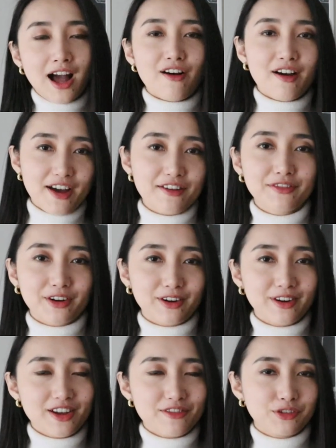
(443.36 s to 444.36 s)

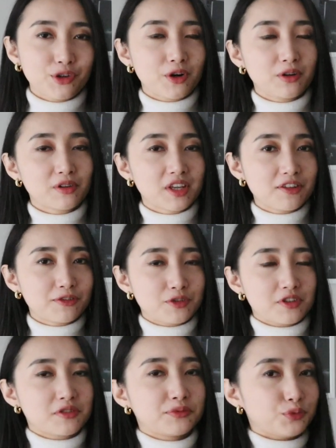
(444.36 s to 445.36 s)
However, if you're looking for
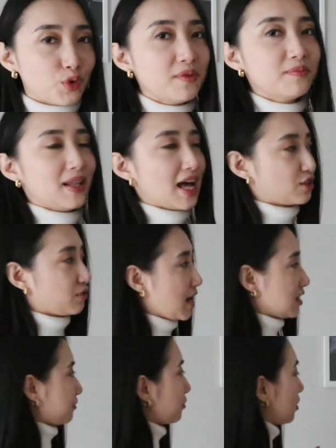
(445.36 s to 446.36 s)
just one black
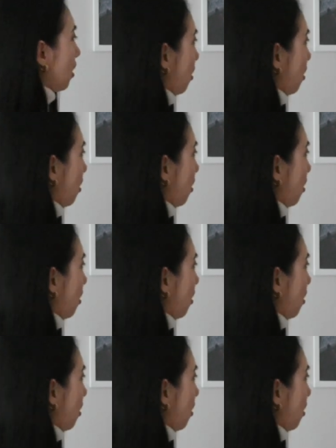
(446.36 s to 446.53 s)
dress for